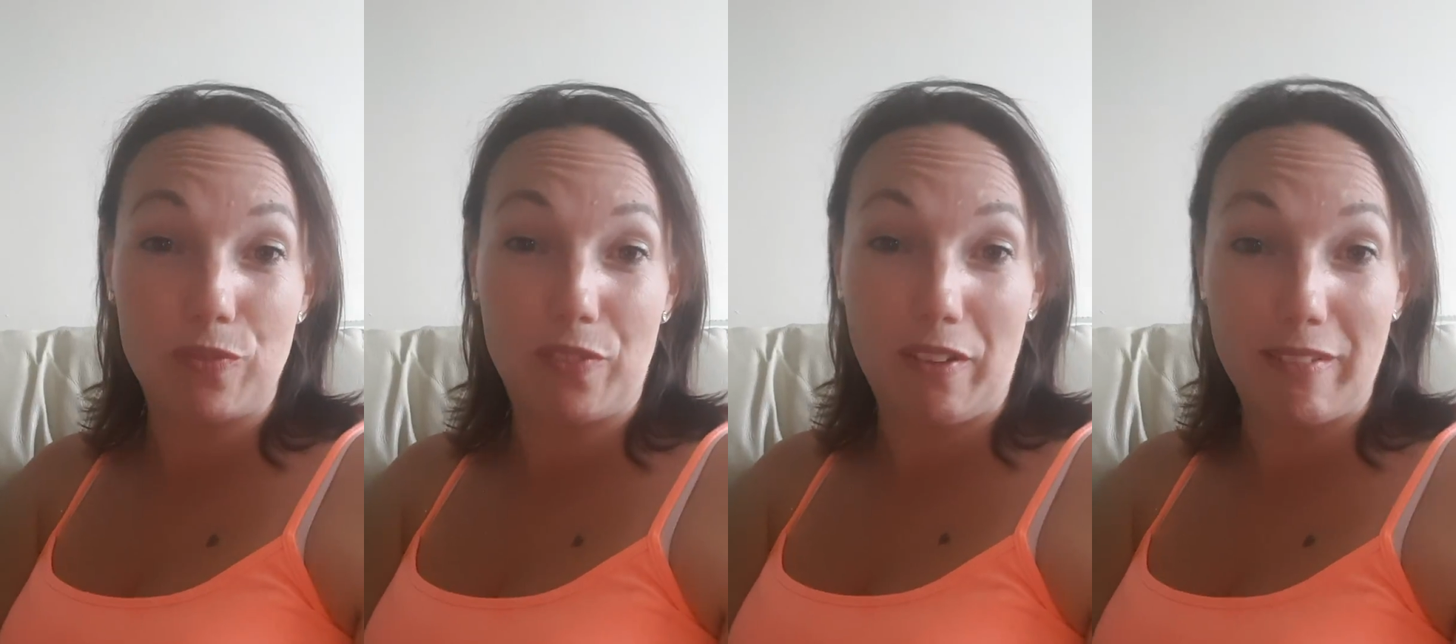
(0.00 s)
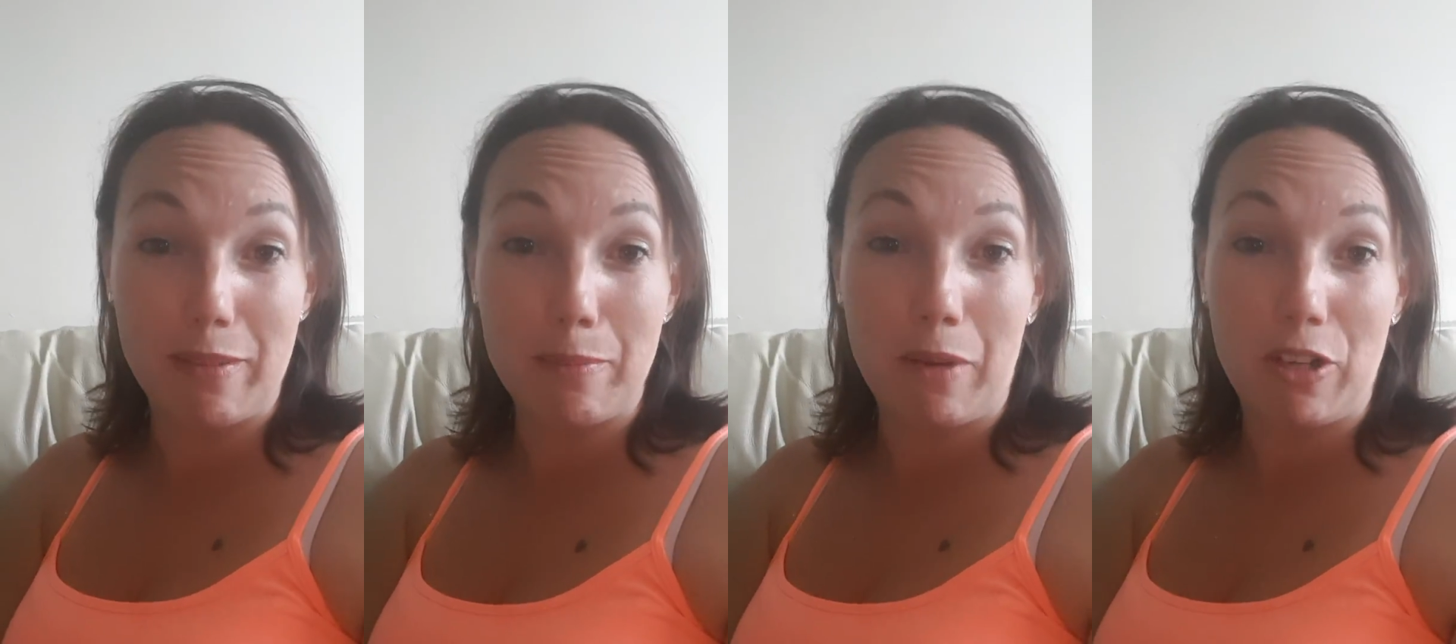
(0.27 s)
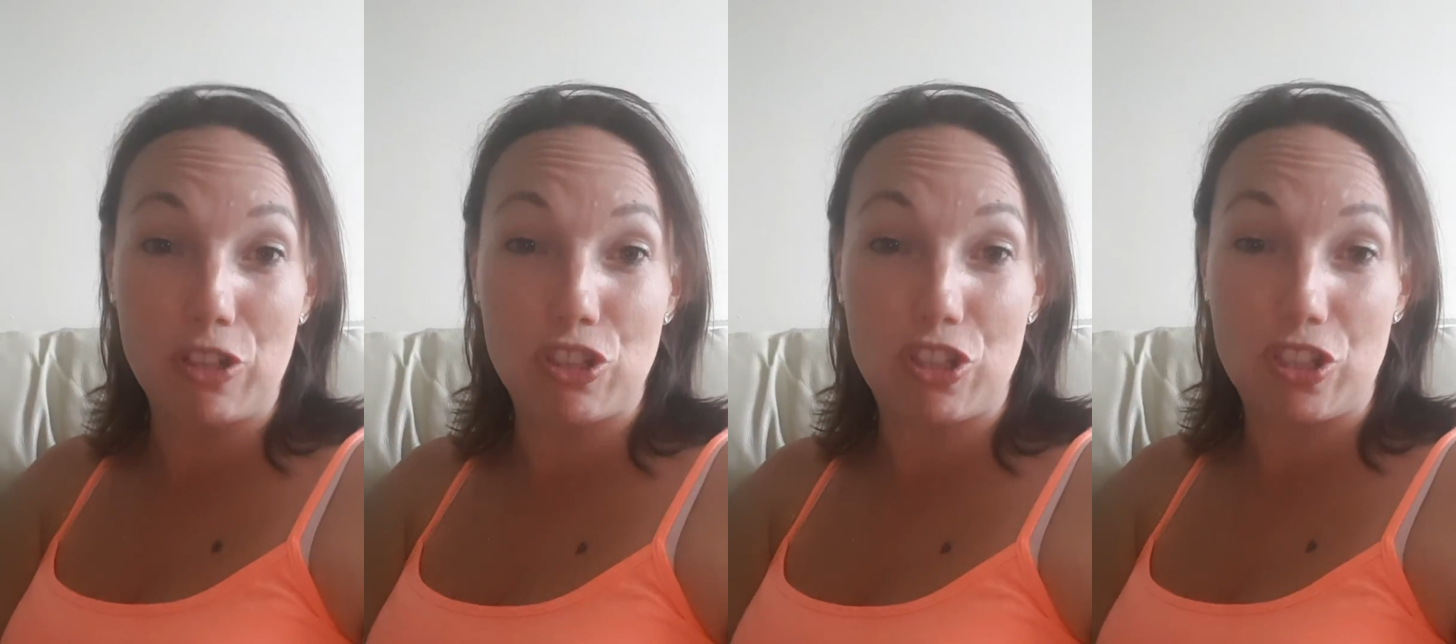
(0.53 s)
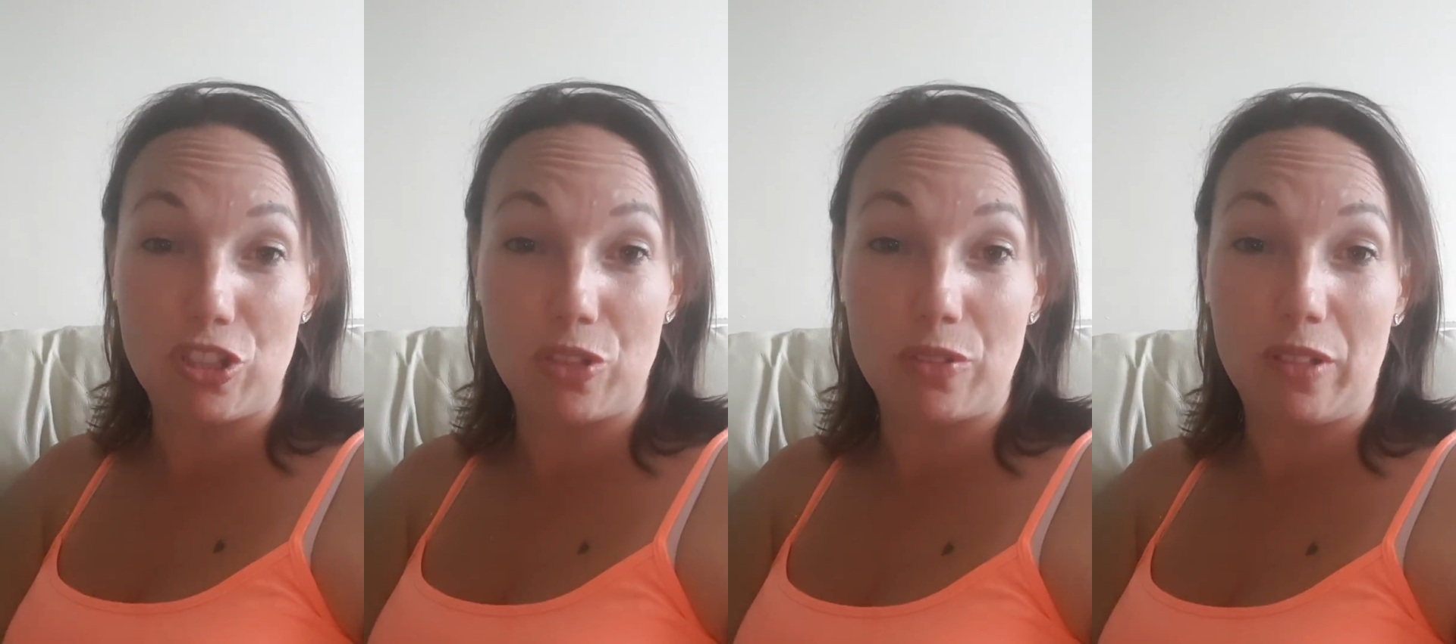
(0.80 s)
very much to
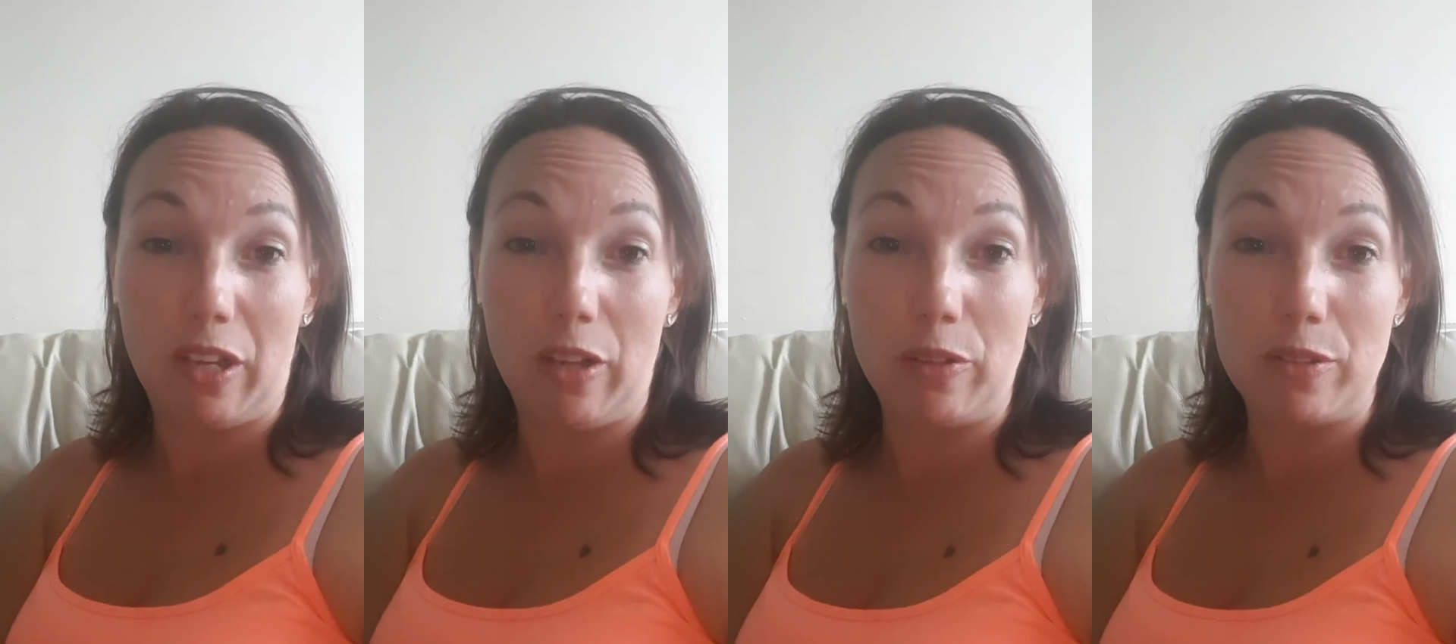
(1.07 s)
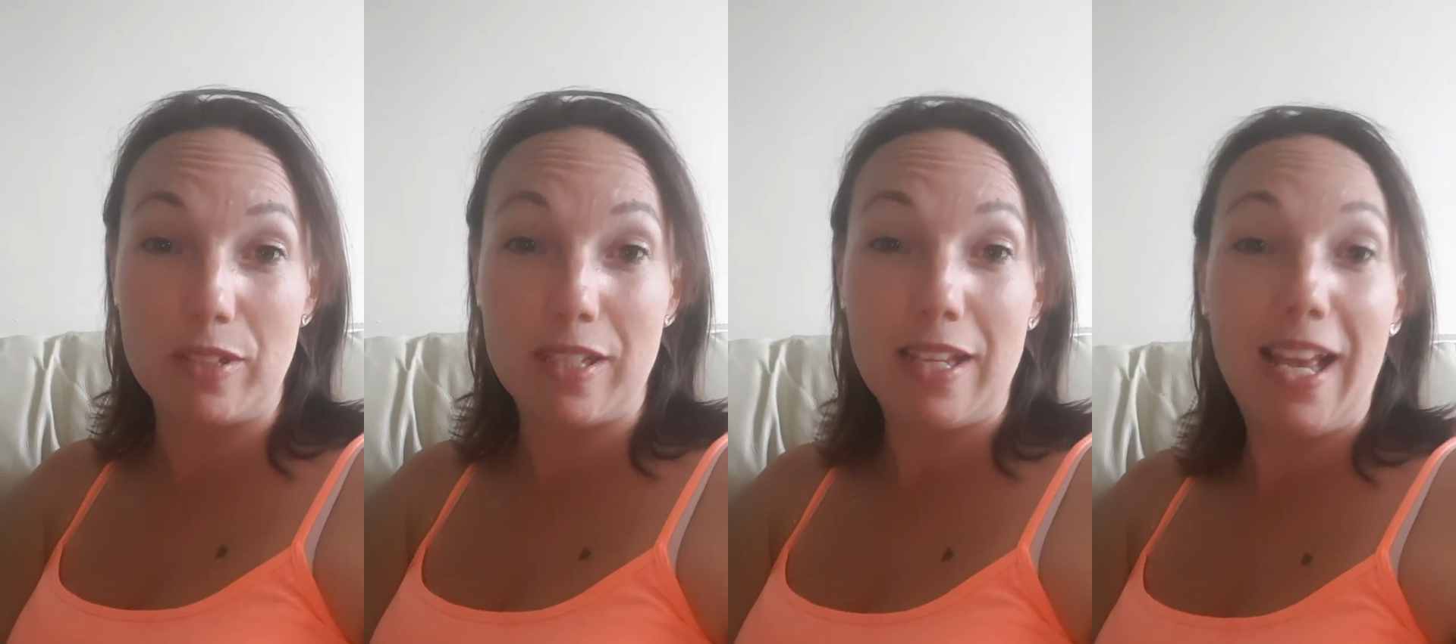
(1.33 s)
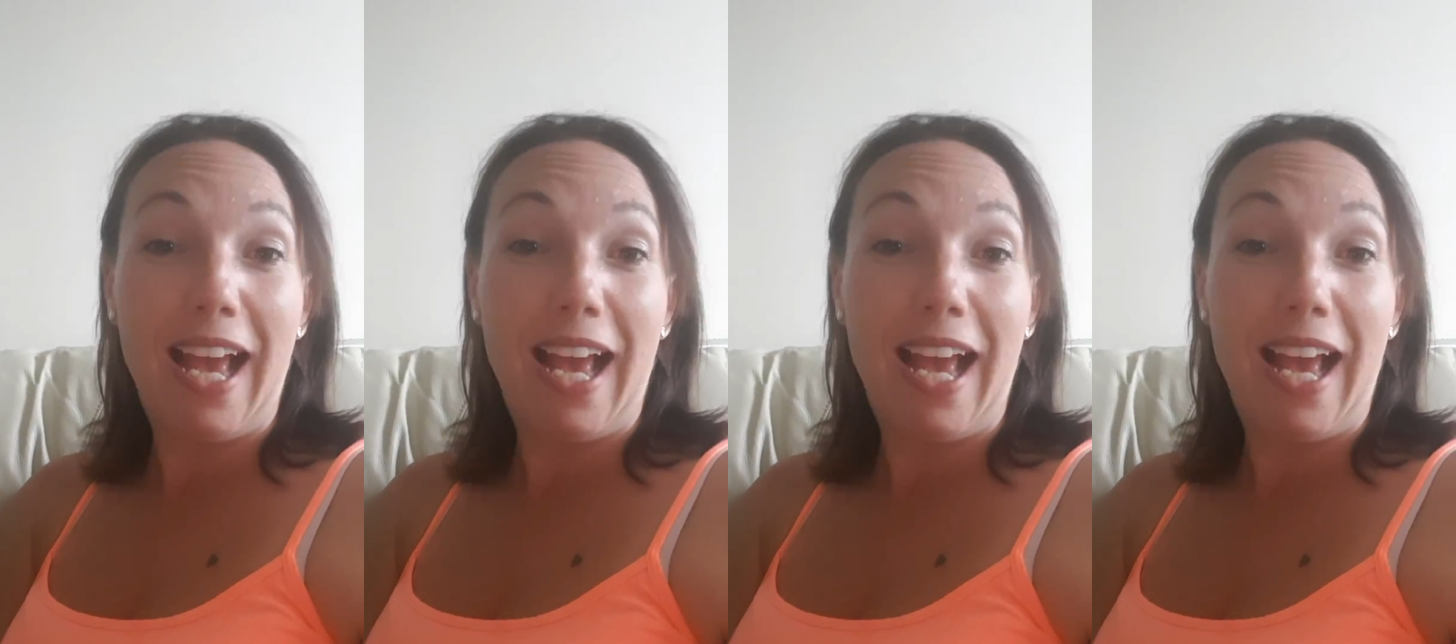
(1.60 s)
do those.